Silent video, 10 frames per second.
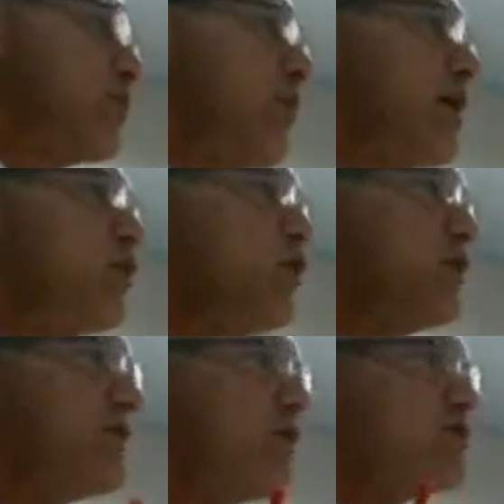We want to
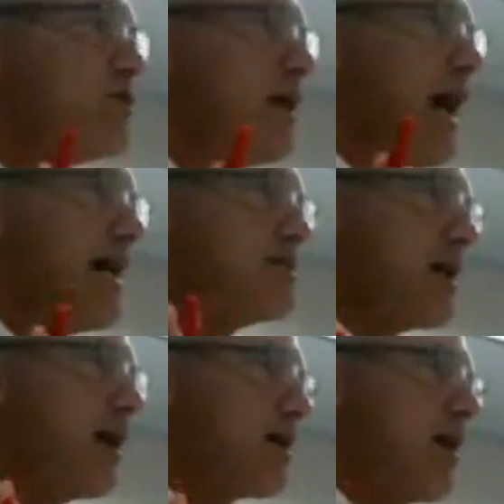universalize
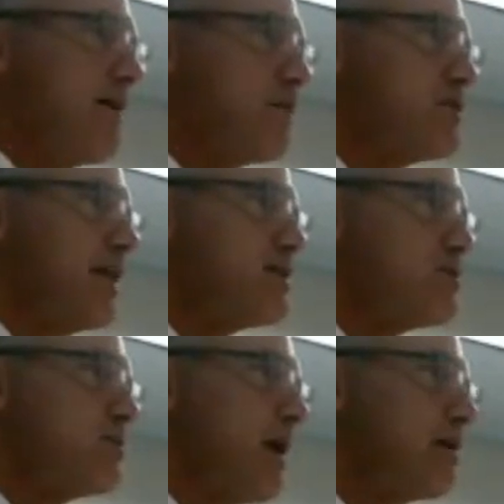our
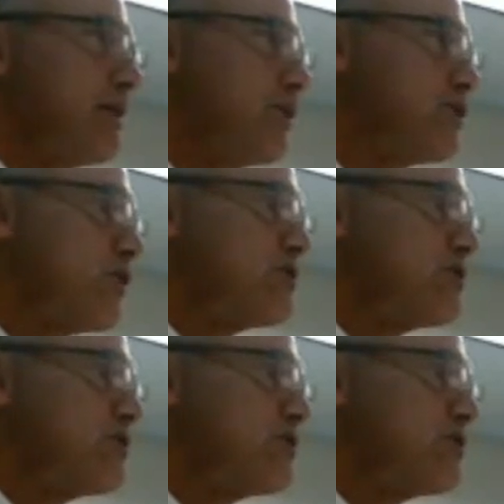conversations about literature.